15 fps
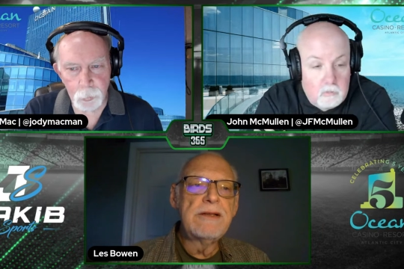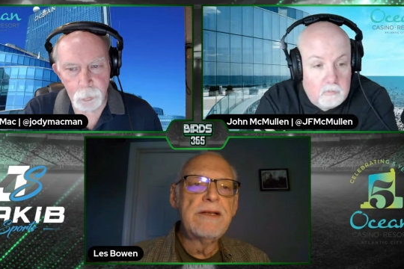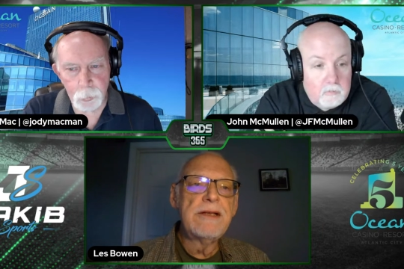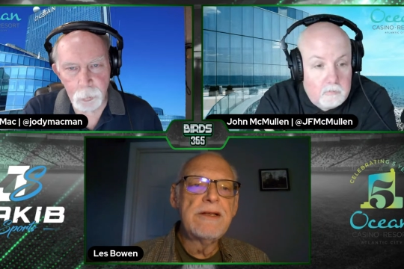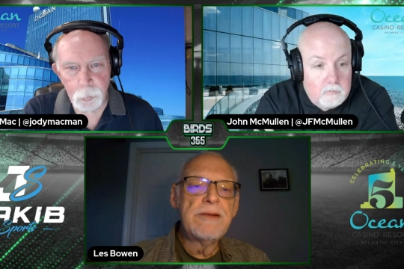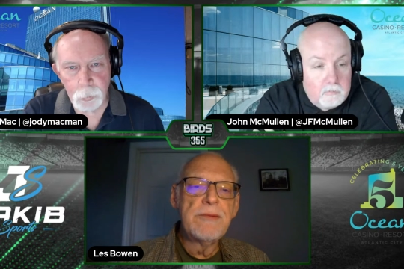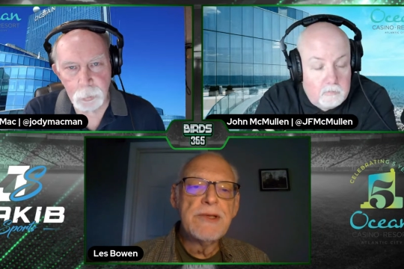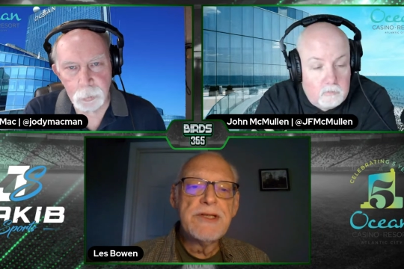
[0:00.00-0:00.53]

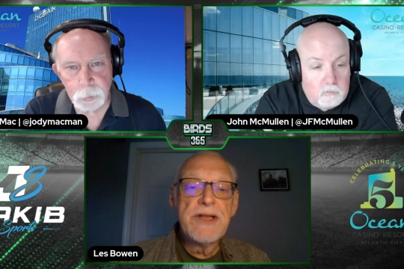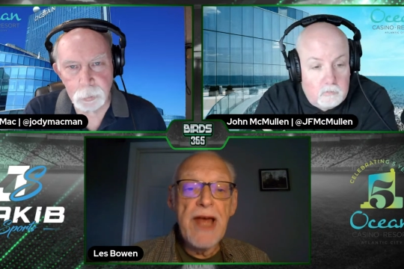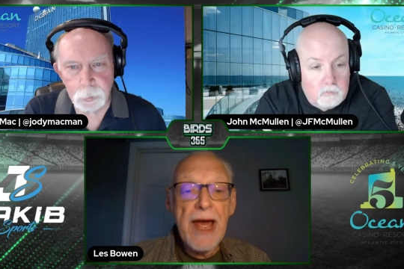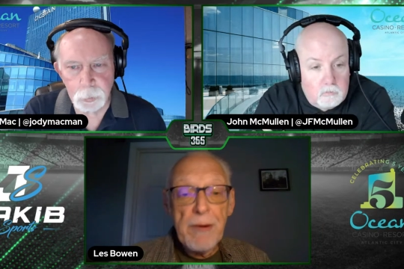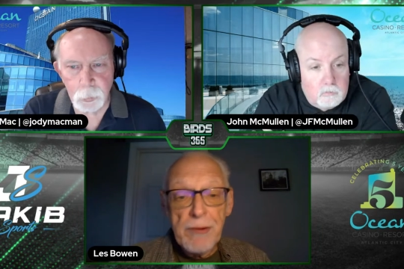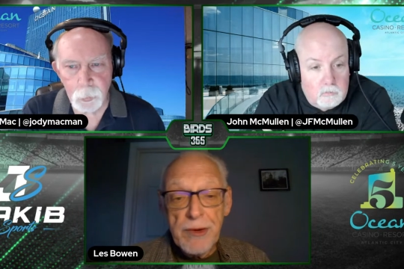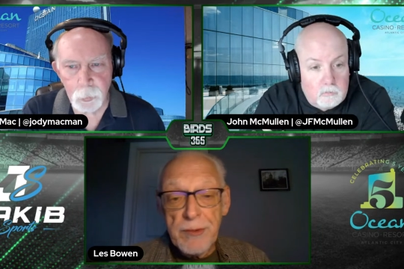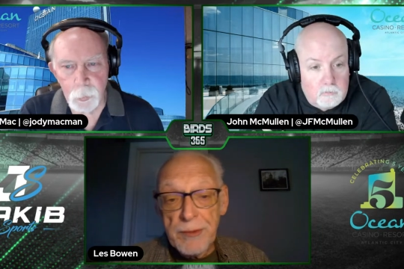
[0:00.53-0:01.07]
Speaker 1: th- was
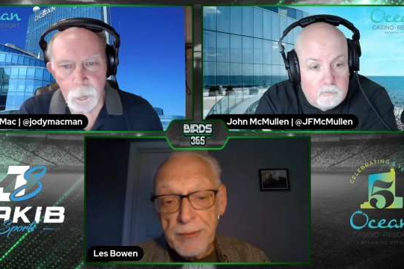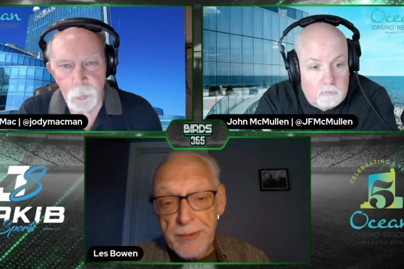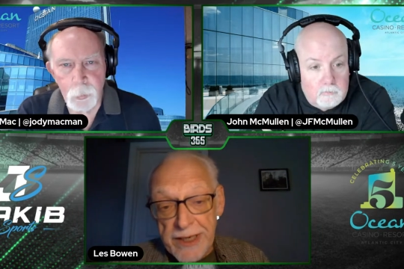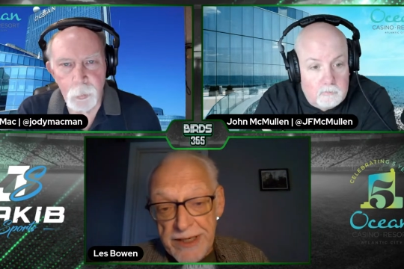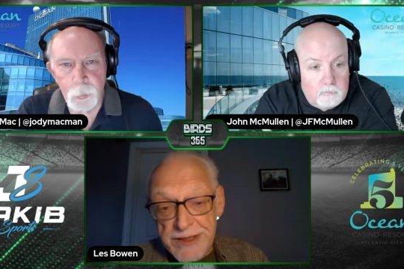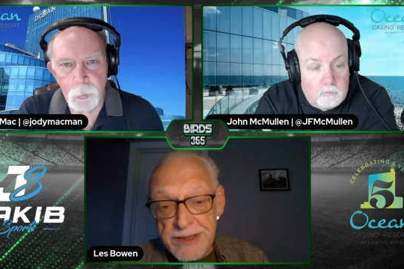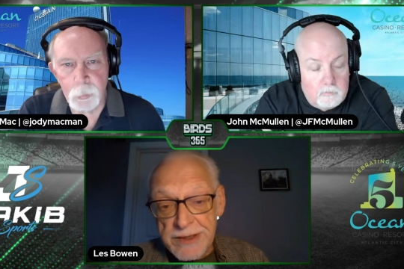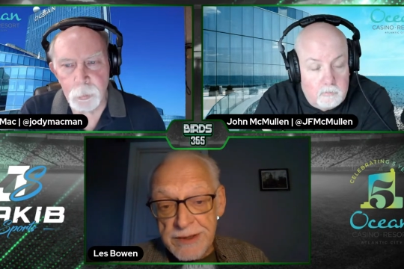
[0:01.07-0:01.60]
that the
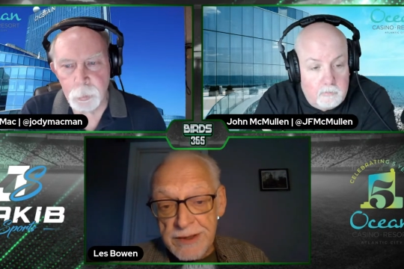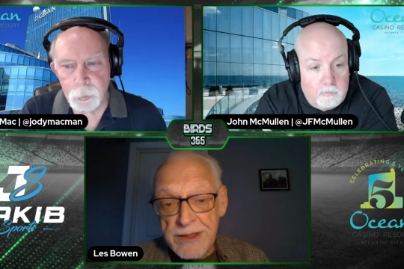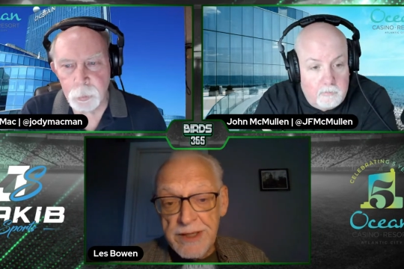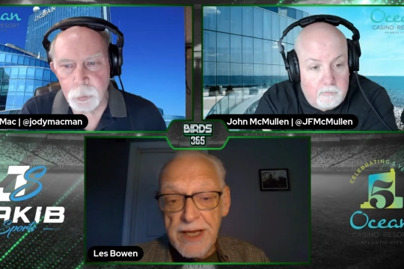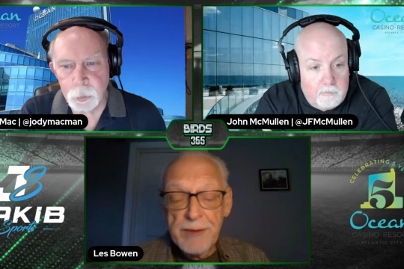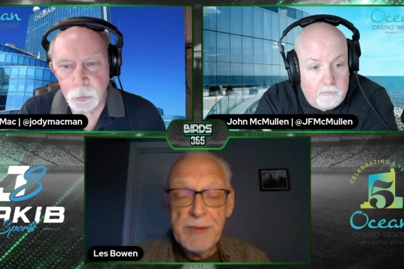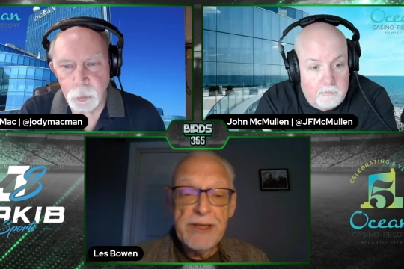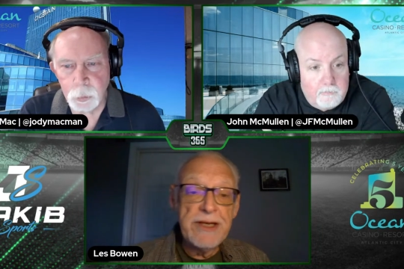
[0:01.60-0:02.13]
reason
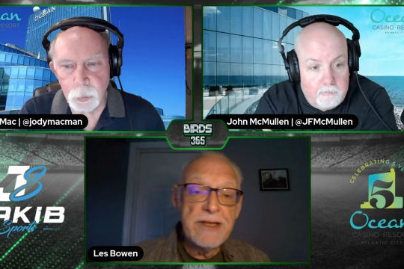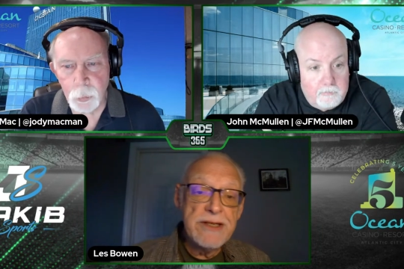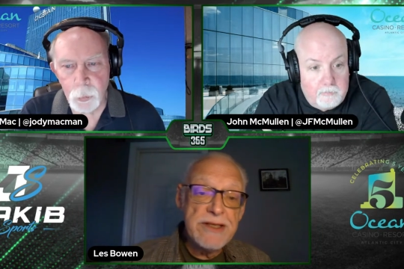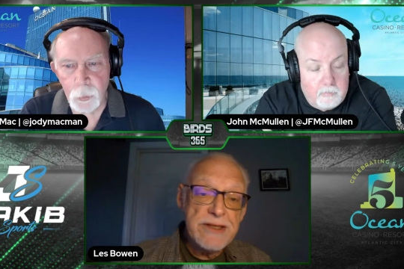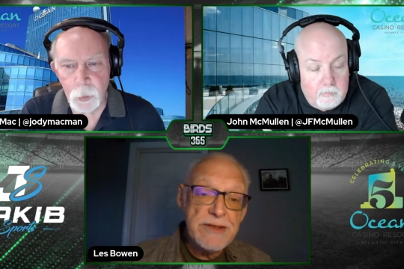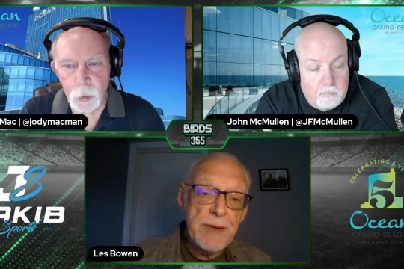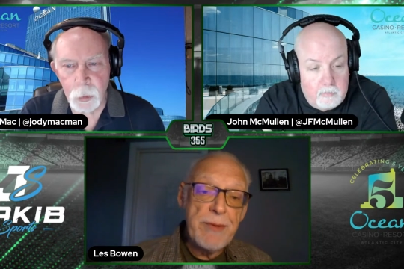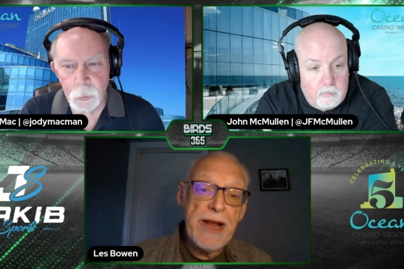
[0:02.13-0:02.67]
that we
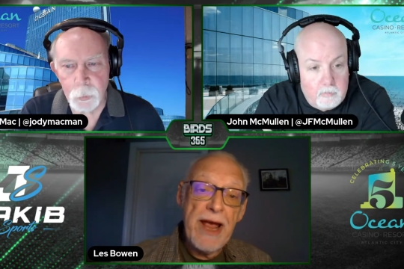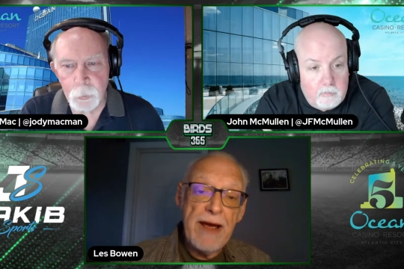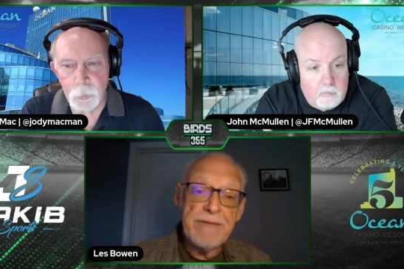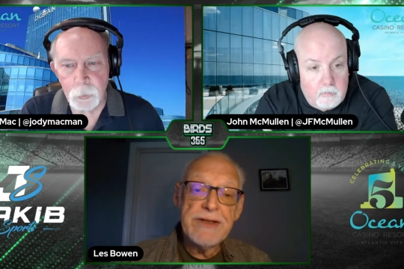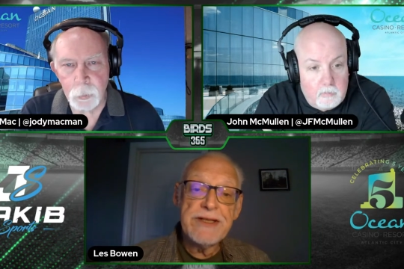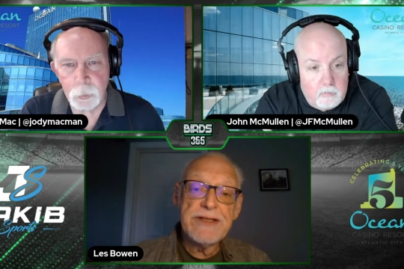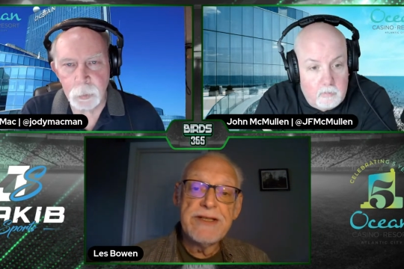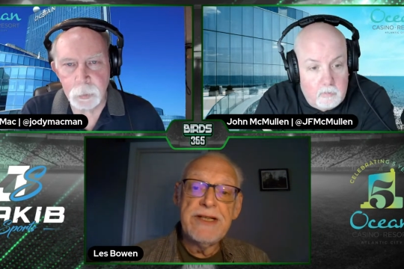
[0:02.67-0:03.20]
didn't that we
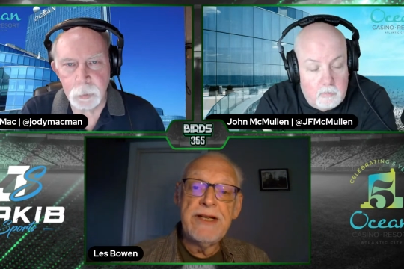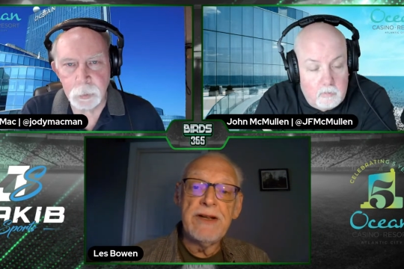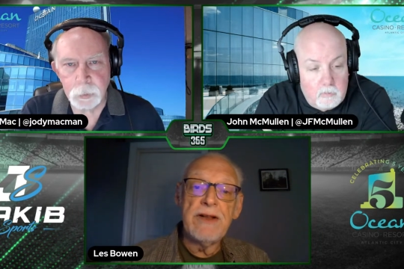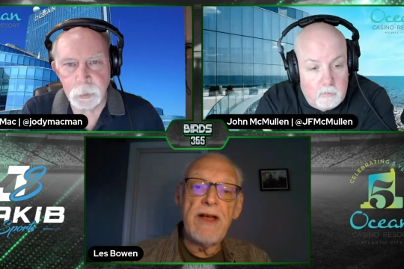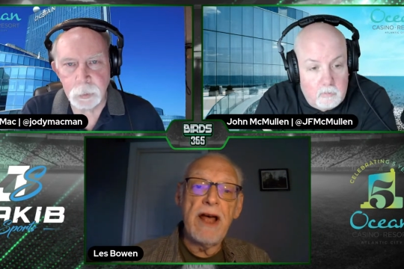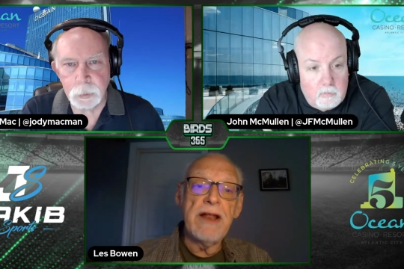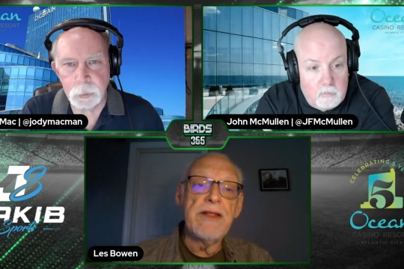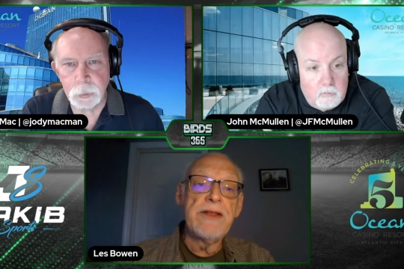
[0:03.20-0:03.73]
haven't seen a
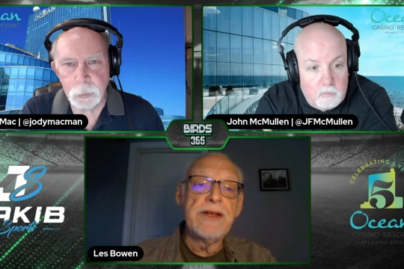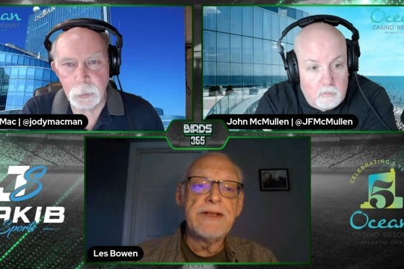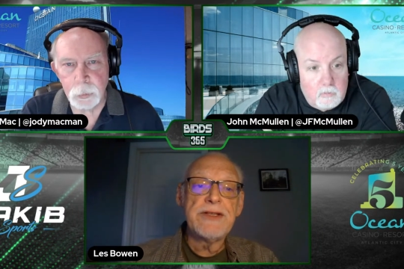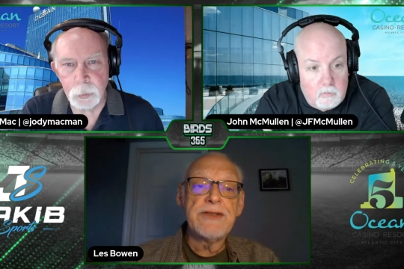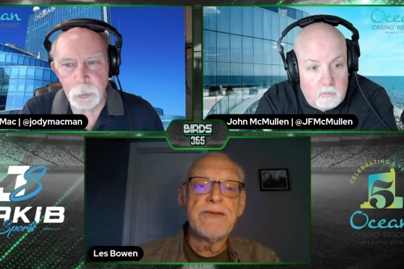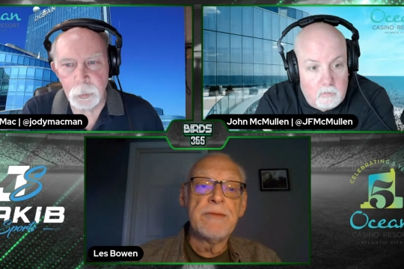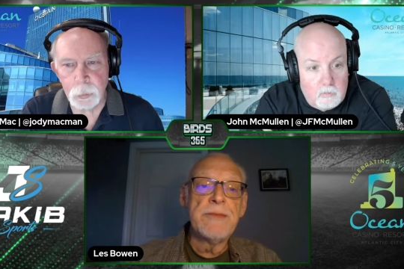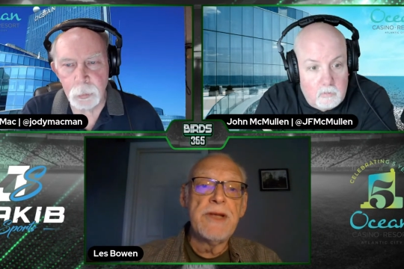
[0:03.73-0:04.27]
lot of
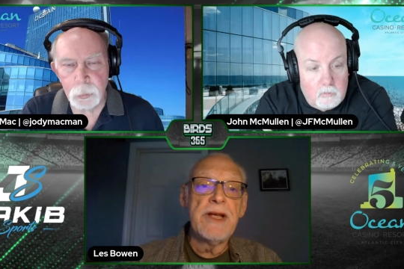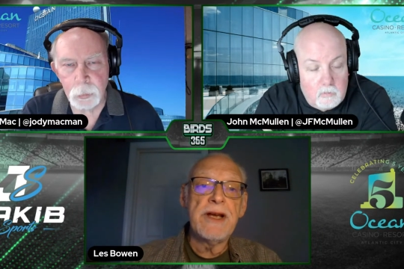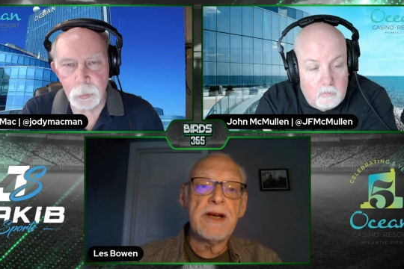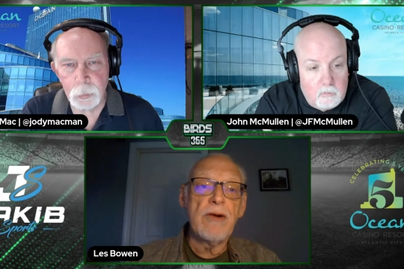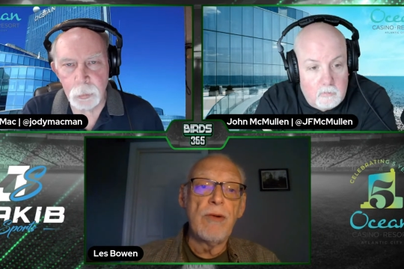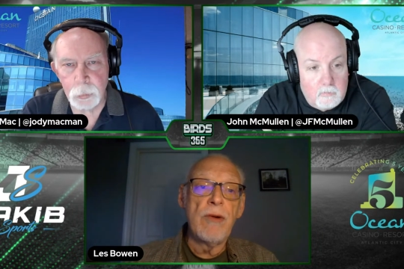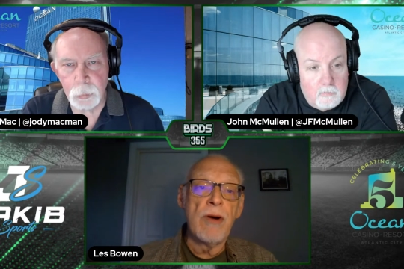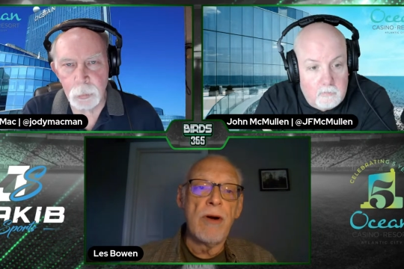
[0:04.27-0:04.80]
this from Nick,
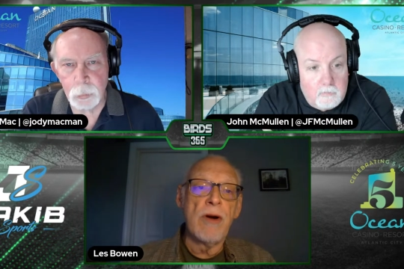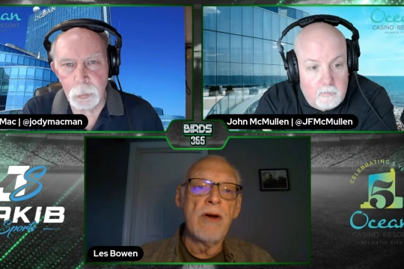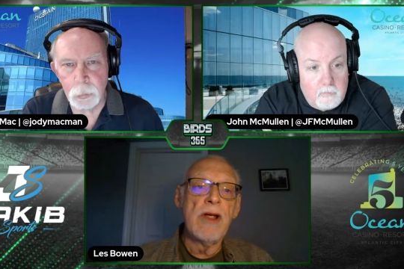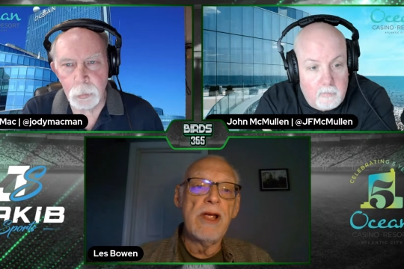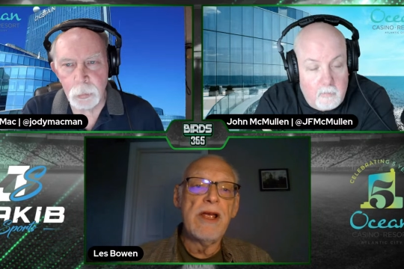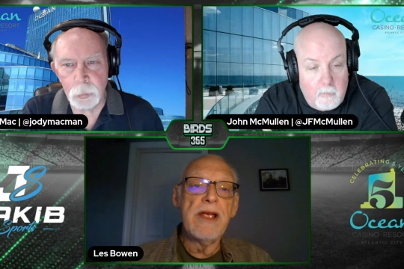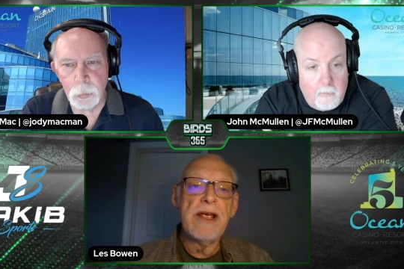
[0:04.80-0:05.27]
or